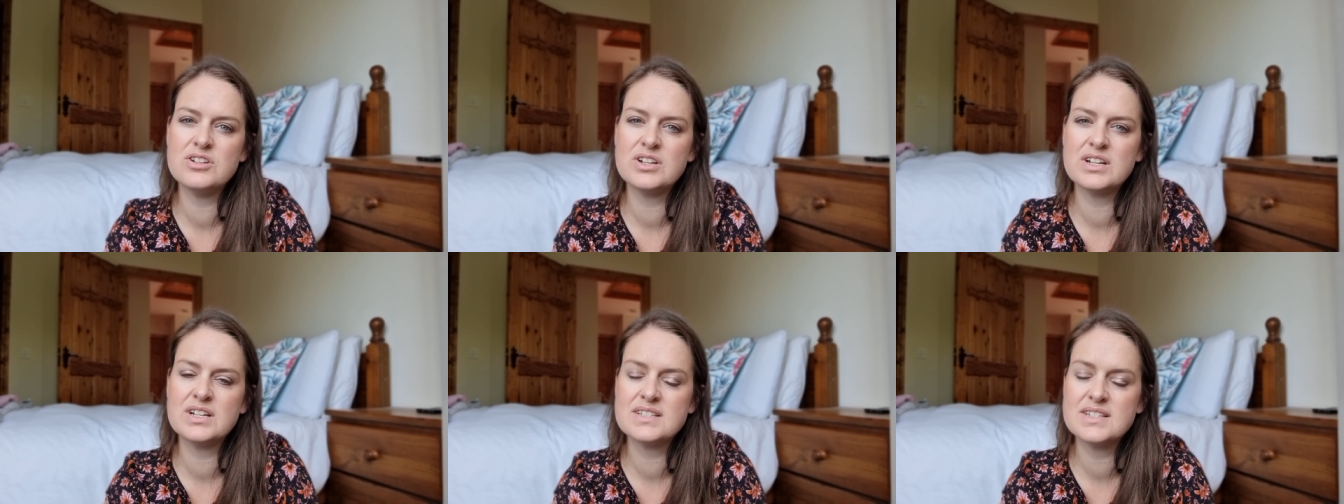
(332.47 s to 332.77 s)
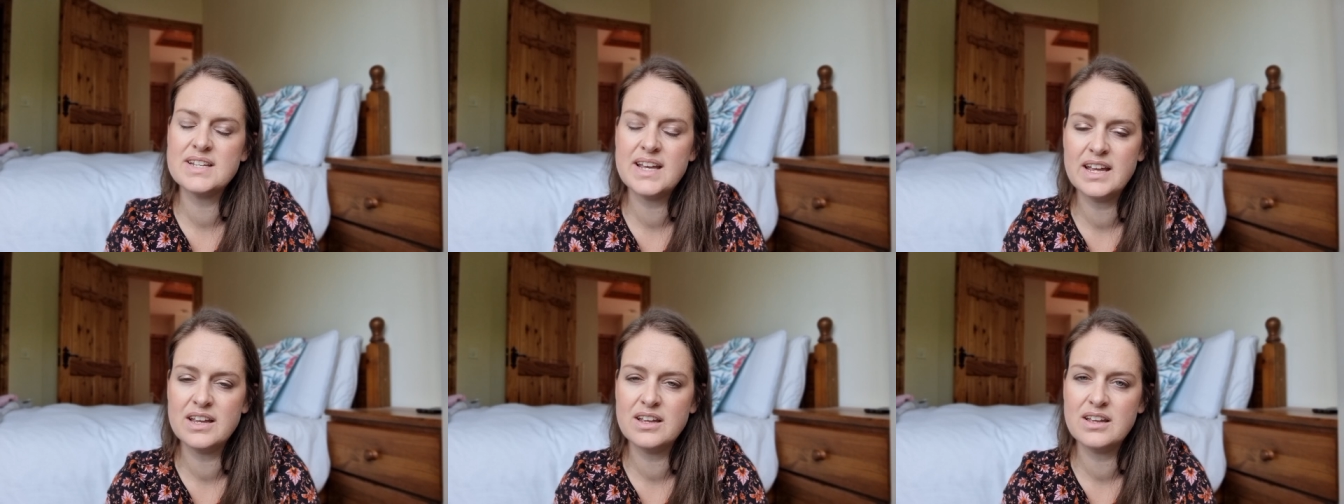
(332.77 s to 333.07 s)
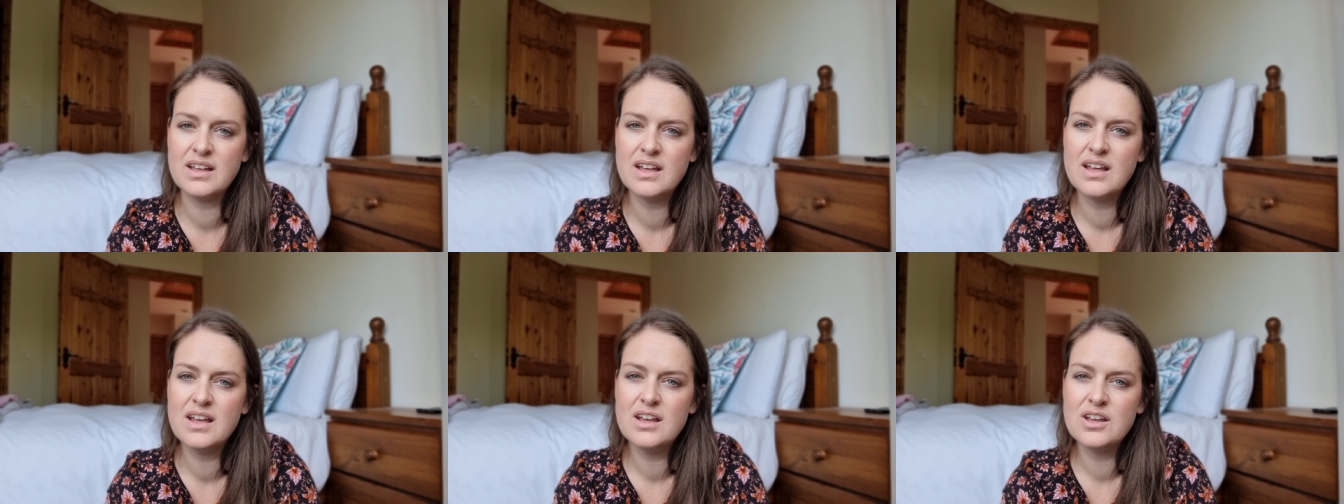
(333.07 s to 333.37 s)
you can
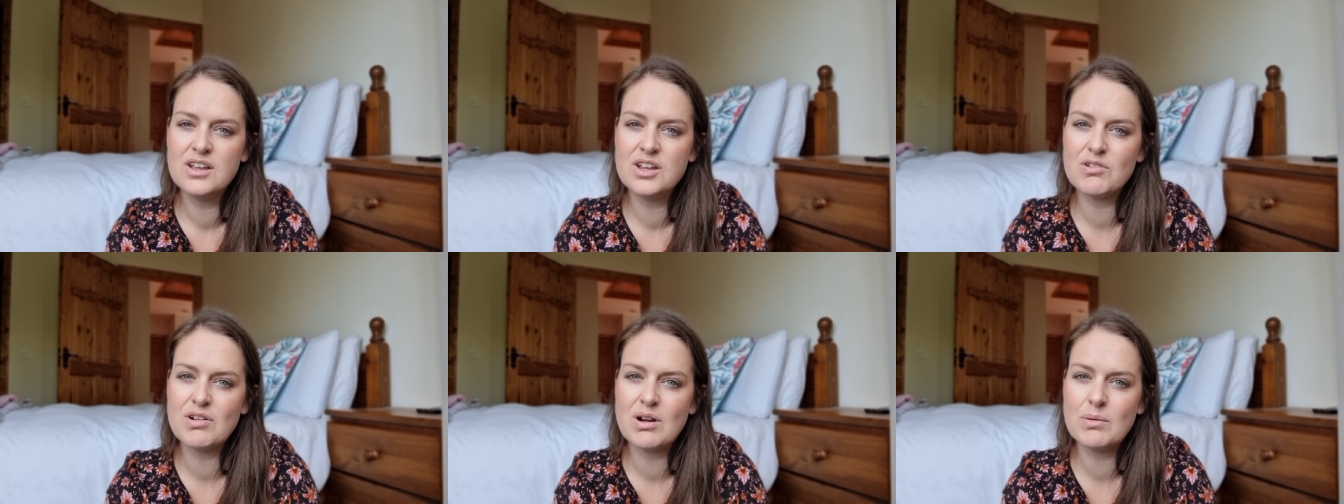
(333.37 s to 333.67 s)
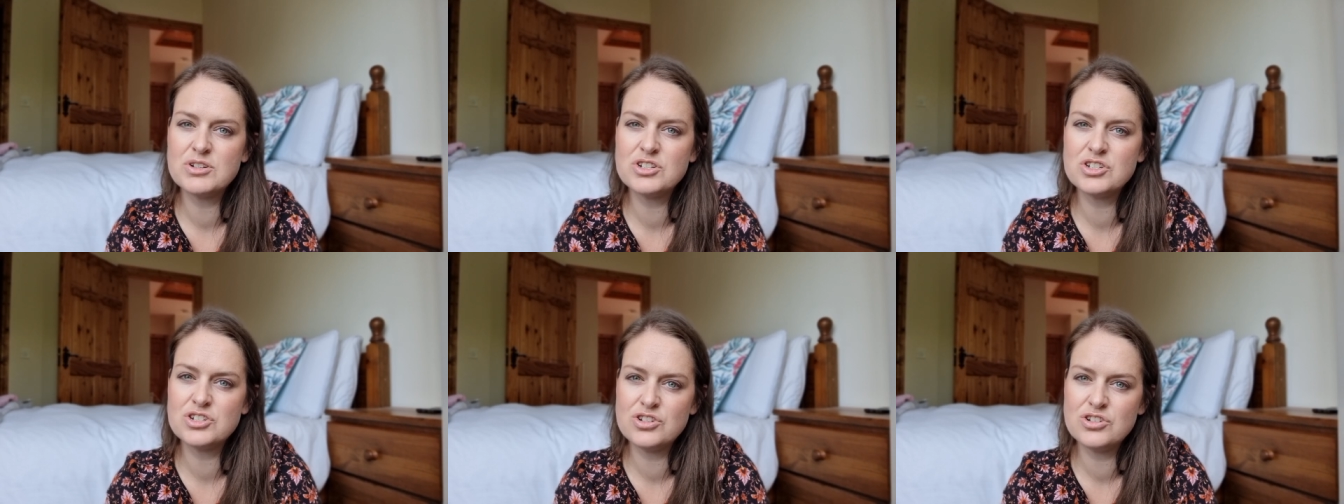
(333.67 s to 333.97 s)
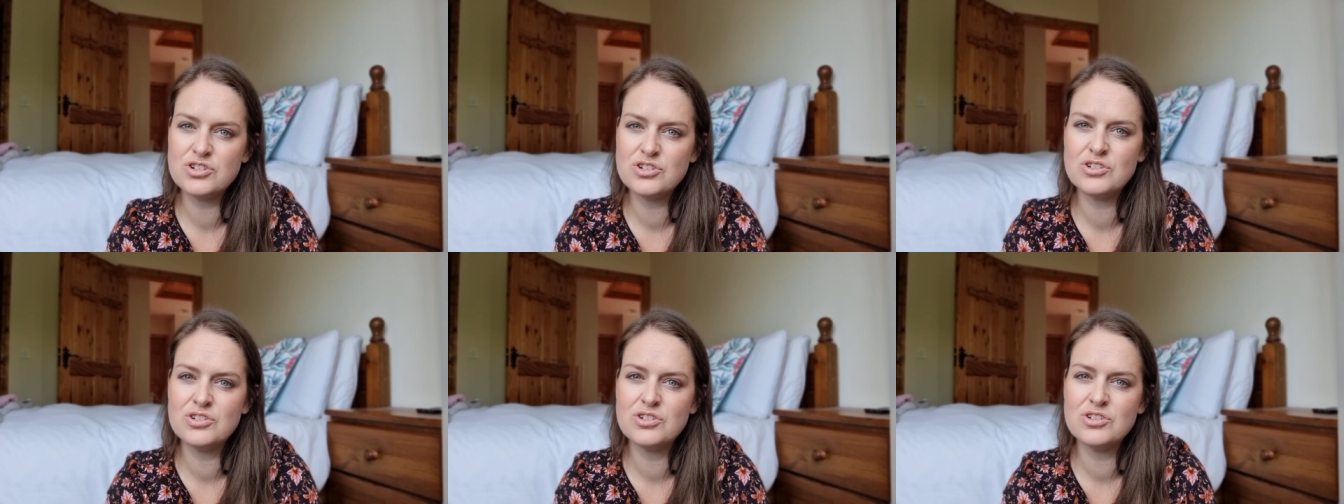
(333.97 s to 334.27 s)
take your rubbish
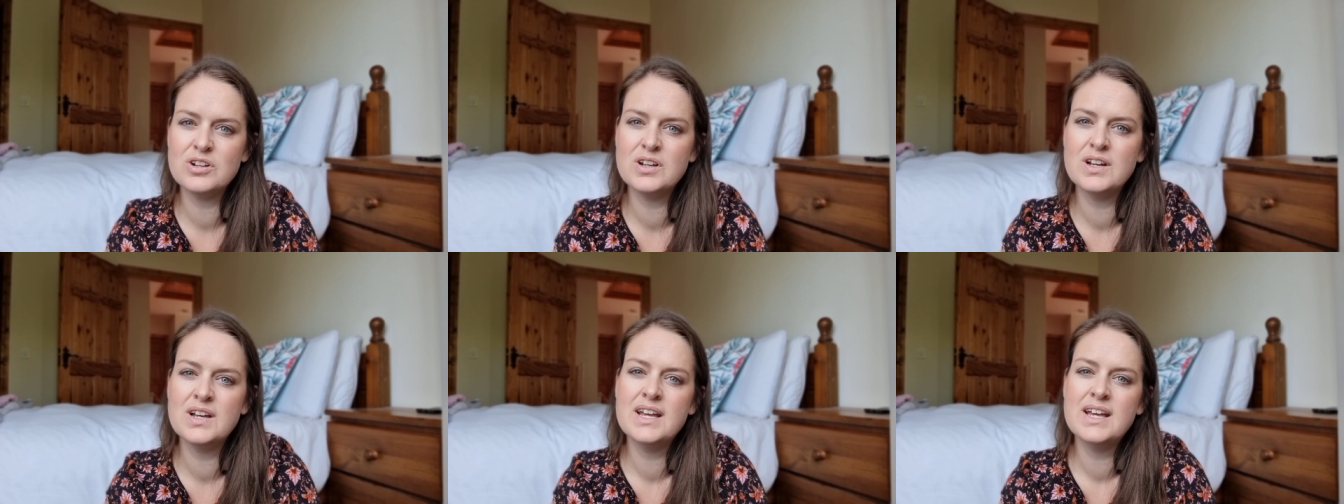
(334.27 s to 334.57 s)
to